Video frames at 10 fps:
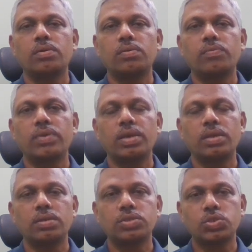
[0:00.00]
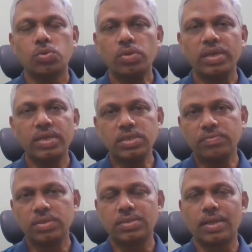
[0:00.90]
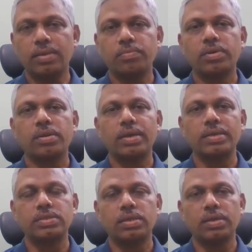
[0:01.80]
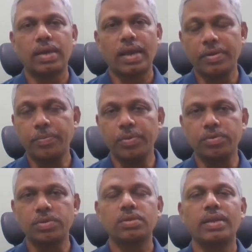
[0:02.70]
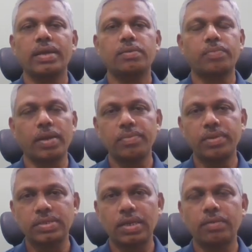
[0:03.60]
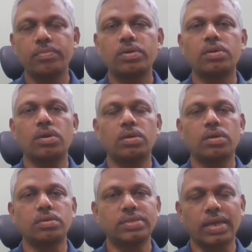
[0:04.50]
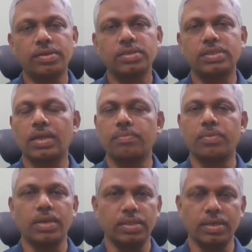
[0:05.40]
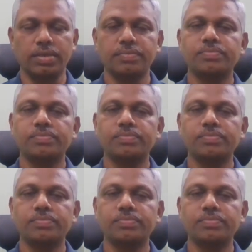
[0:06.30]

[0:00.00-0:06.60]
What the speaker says: we can store each of the cell number as an attribute, like primary cell number or secondary cell number, like that.